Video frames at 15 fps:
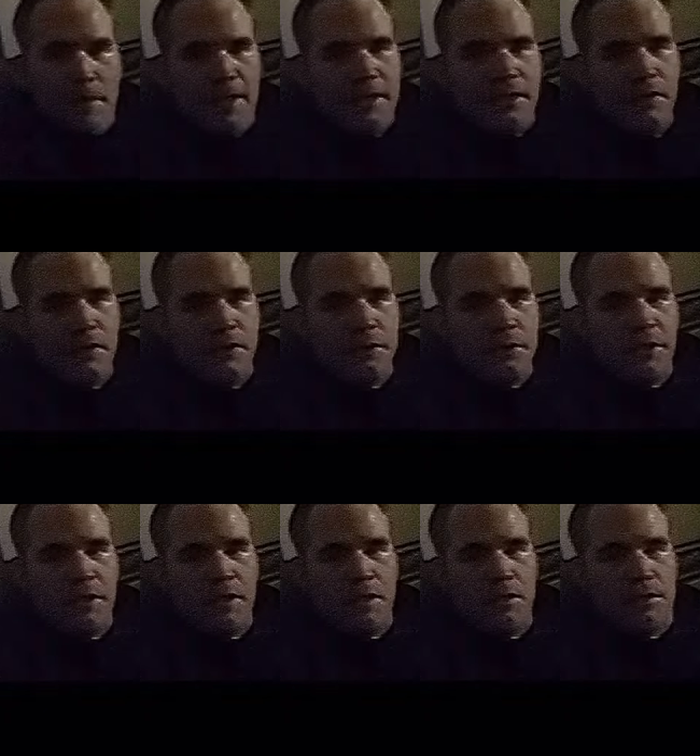not make a YouTube
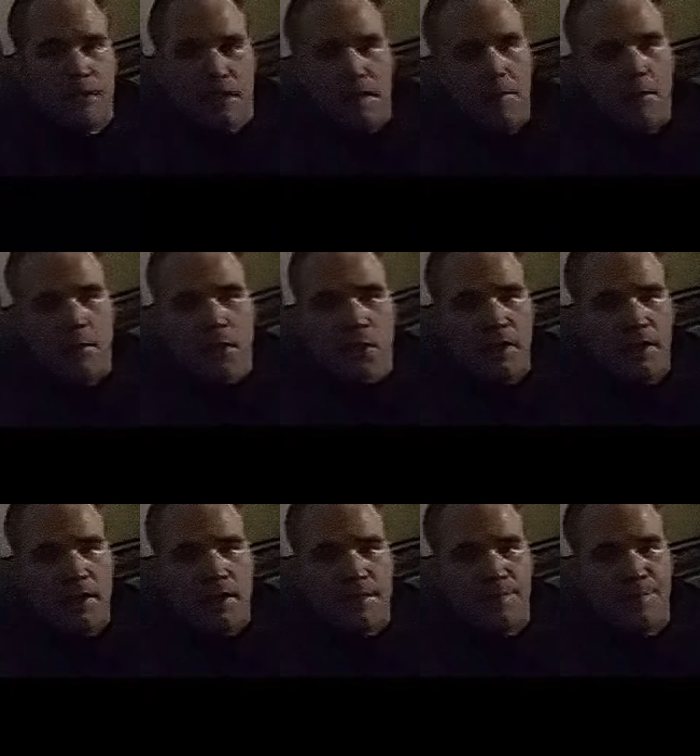channel fucking promoting
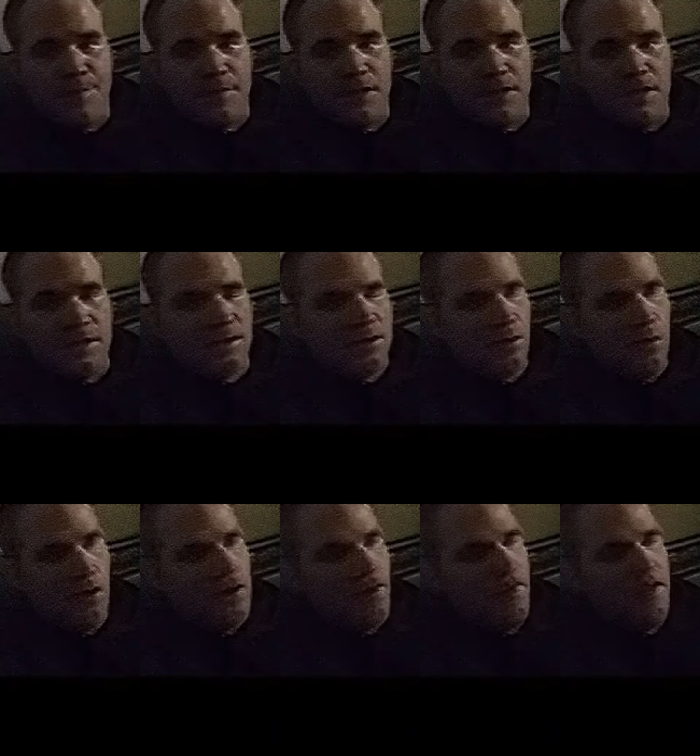them? That's
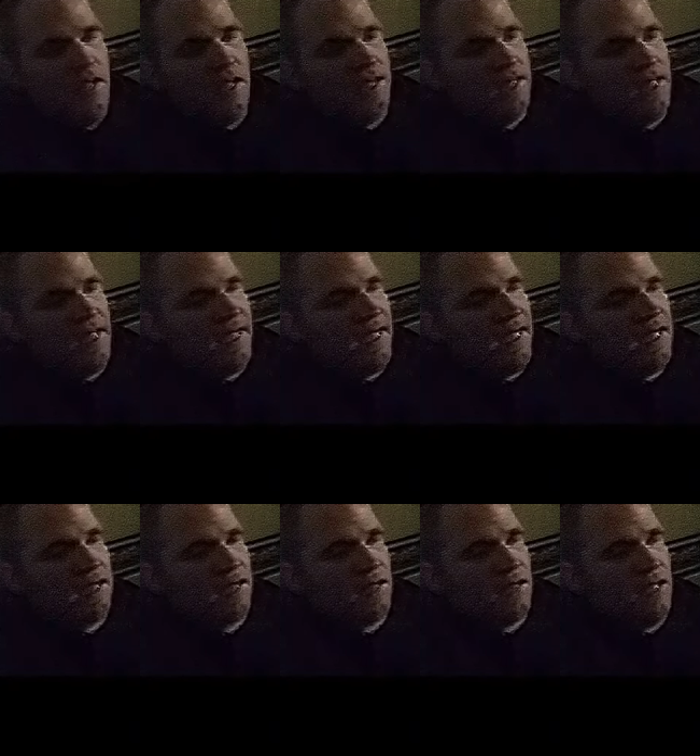one thing that I can
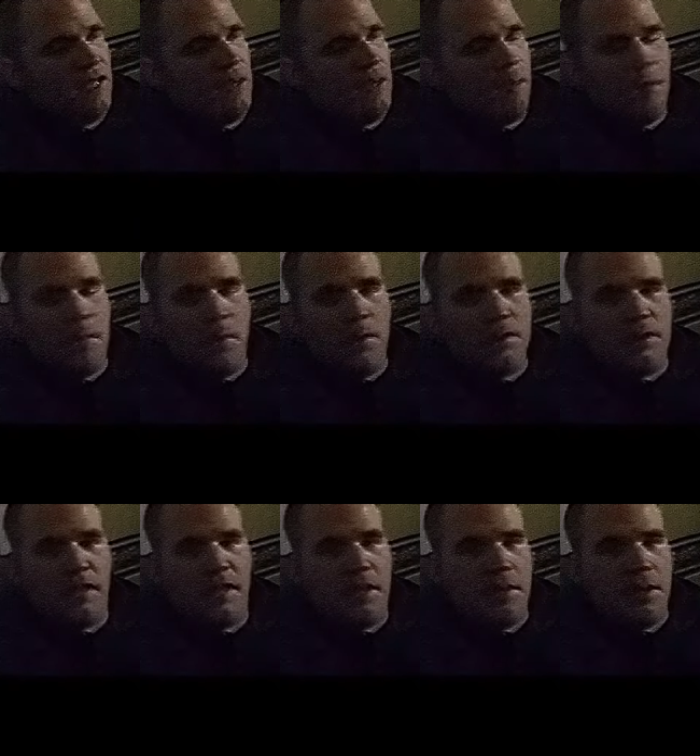honestly say I would promote to
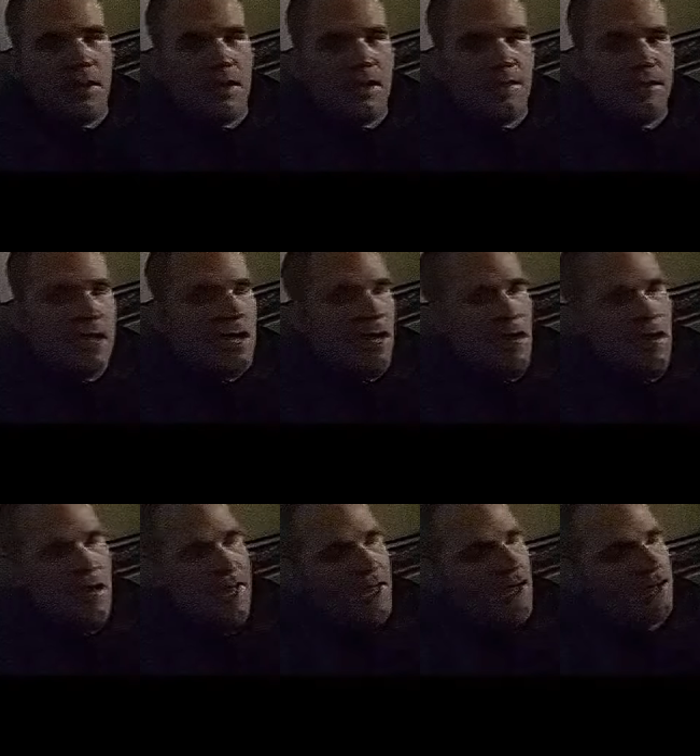anybody.
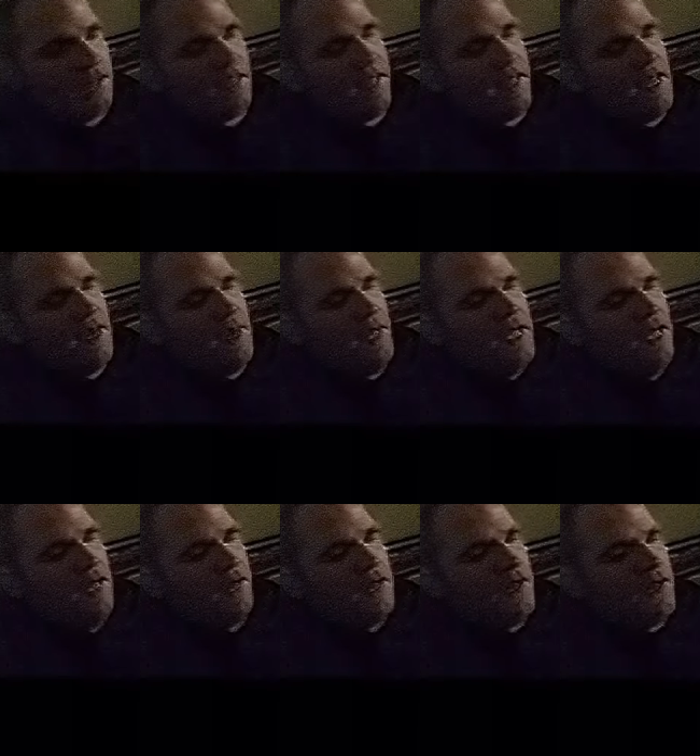I know it's the kind of
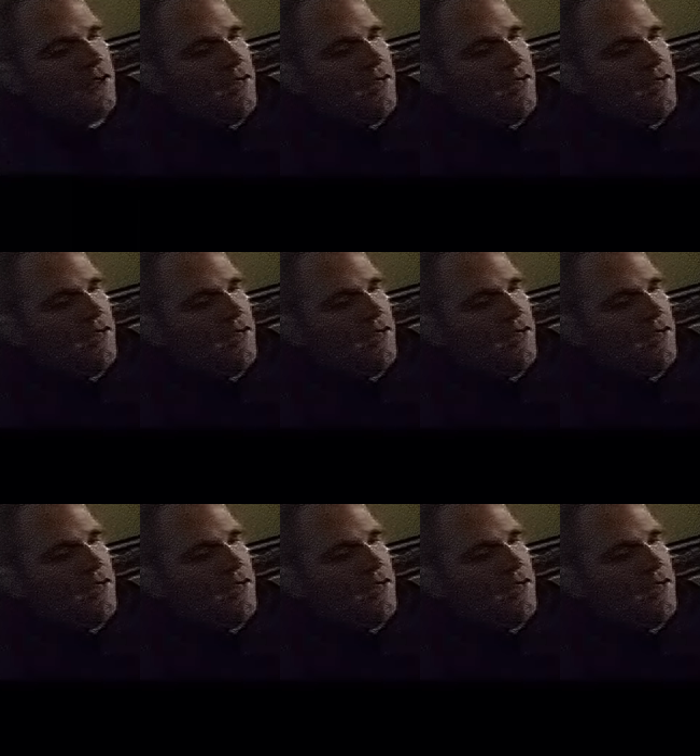band that